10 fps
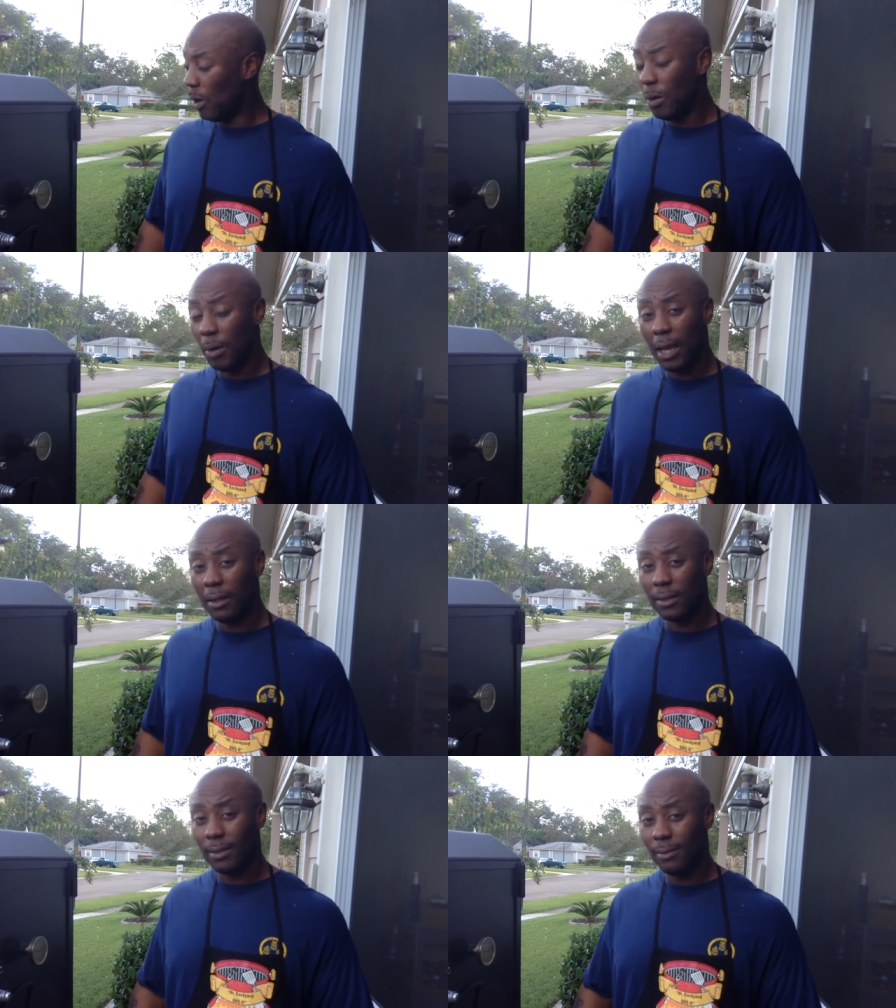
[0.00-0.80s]
Go
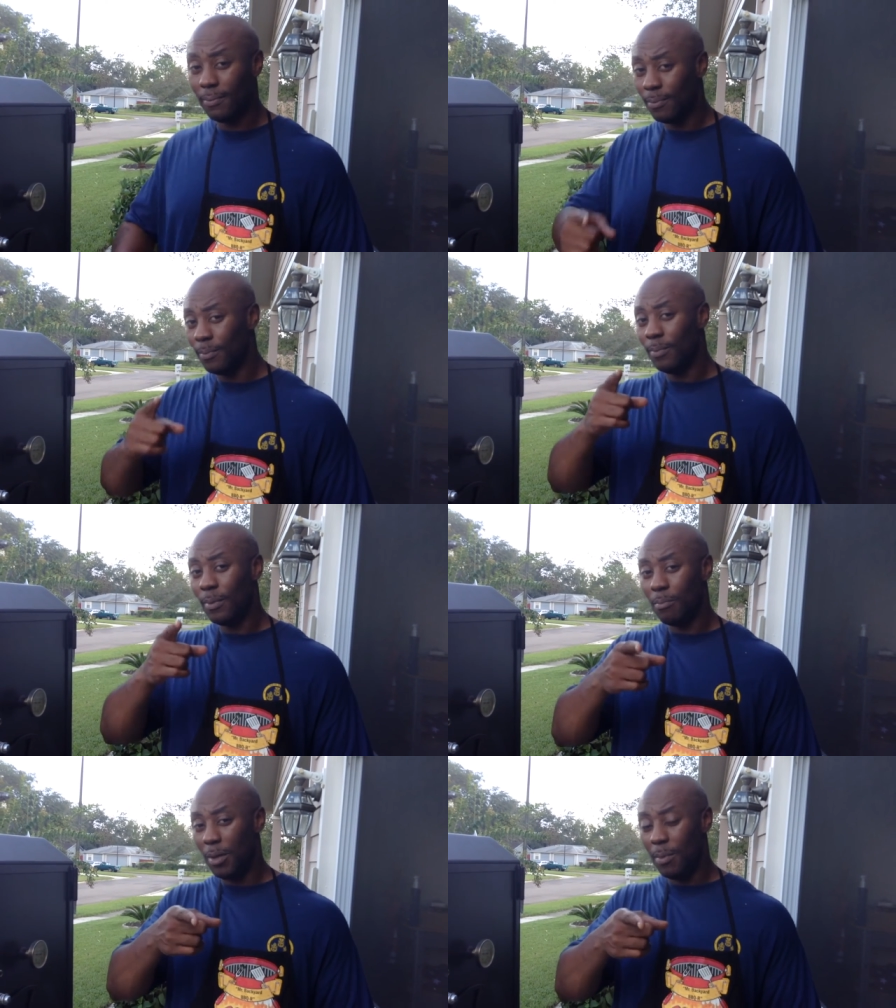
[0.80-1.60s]
Gators!
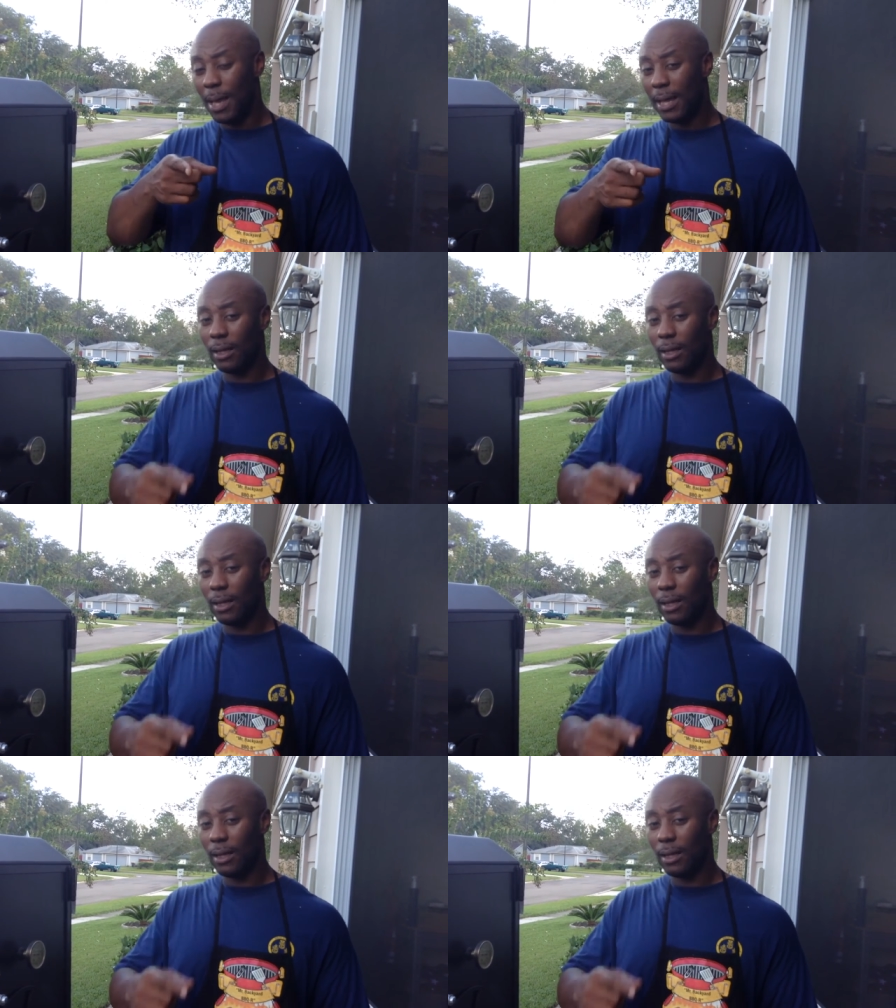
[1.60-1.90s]
Be back